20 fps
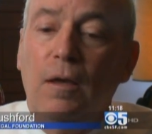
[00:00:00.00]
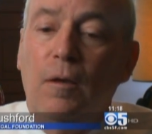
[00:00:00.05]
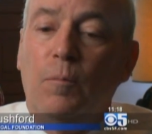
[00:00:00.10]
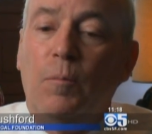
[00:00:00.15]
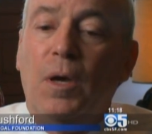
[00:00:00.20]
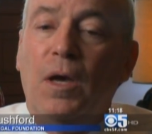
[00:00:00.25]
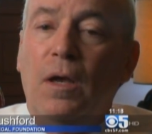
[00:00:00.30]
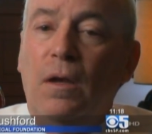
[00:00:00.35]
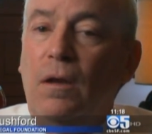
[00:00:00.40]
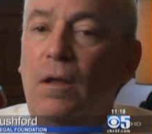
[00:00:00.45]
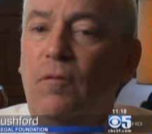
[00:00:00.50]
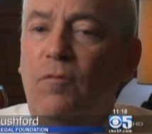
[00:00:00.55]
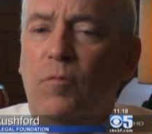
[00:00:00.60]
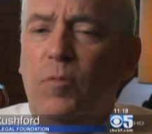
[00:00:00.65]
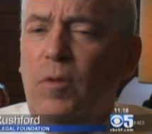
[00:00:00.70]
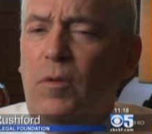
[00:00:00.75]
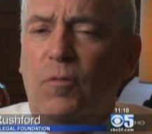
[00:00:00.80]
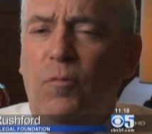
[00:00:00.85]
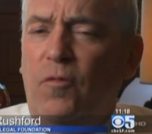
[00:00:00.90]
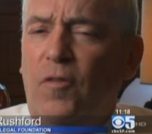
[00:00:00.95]
But
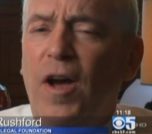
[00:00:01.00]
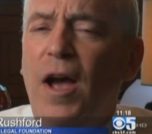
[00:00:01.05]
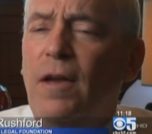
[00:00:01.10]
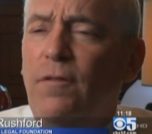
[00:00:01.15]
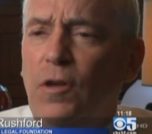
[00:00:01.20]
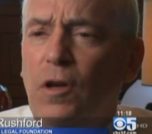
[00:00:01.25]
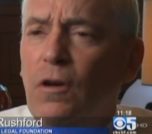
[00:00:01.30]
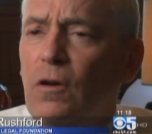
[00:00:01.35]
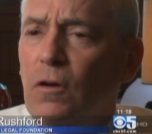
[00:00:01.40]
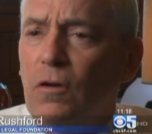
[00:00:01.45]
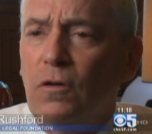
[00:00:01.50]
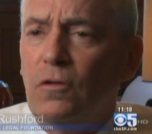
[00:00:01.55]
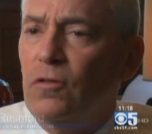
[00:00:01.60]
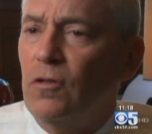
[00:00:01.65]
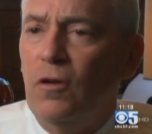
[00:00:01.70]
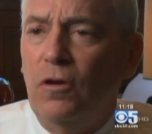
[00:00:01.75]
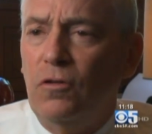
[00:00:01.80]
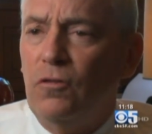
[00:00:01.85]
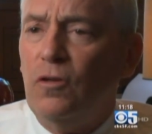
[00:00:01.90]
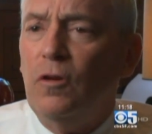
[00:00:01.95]
five years
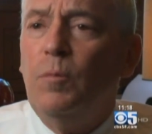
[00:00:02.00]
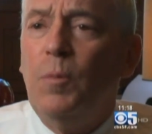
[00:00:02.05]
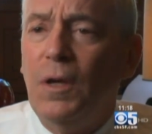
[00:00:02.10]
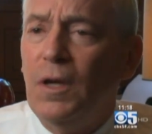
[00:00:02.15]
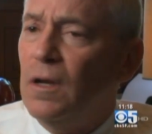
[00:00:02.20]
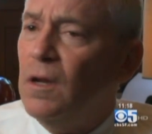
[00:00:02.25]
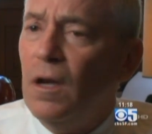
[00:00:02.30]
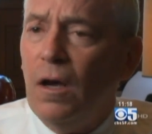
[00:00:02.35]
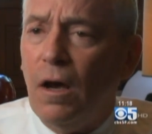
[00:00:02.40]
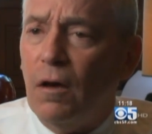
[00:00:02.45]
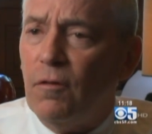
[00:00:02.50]
should be enough. And